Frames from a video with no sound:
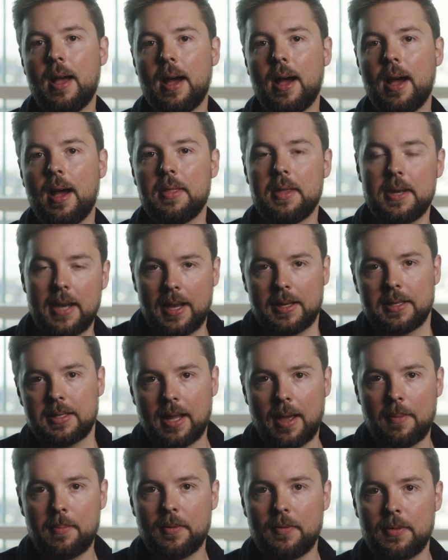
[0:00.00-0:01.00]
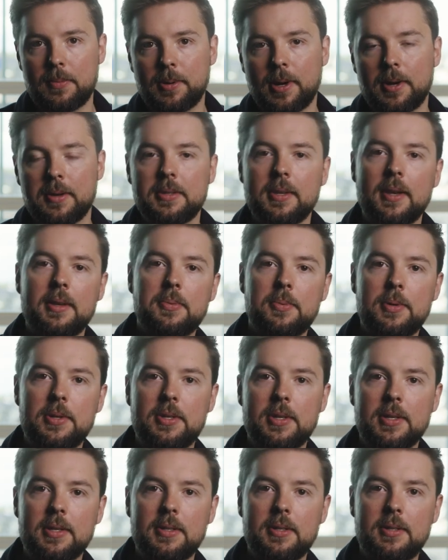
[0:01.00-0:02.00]
uh, the next step of the process,
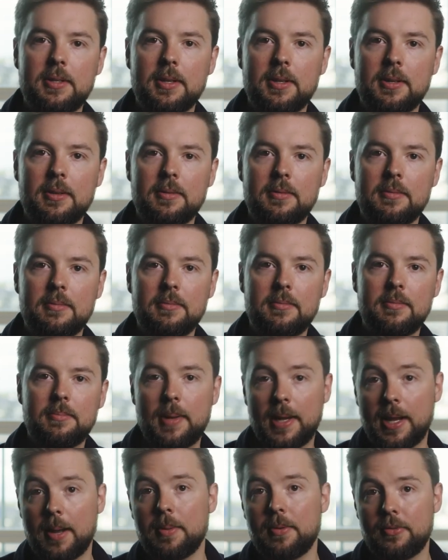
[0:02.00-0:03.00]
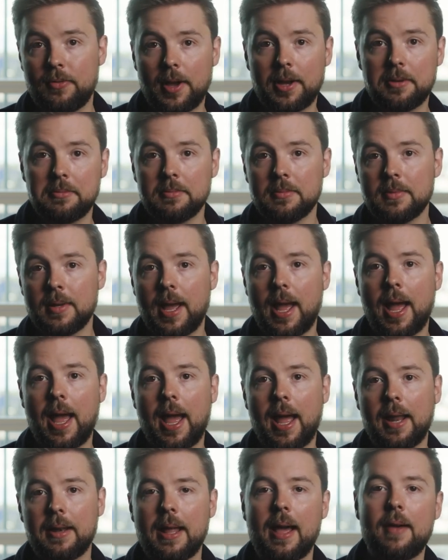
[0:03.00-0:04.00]
which is to pick up the phone
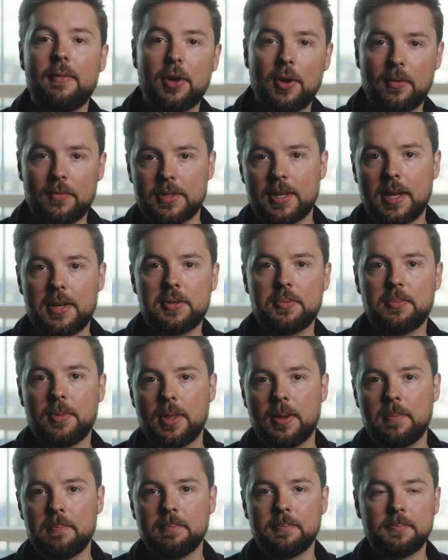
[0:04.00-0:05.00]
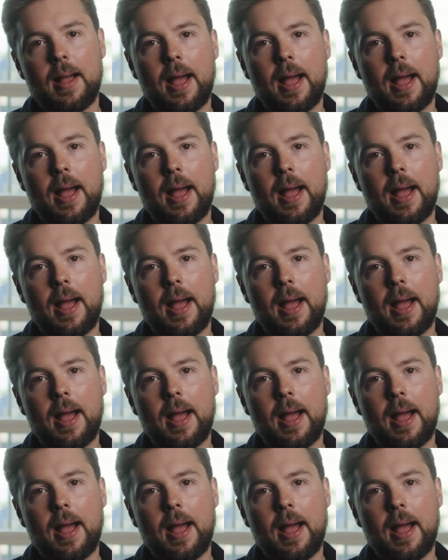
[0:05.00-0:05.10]
and have a conversation with him.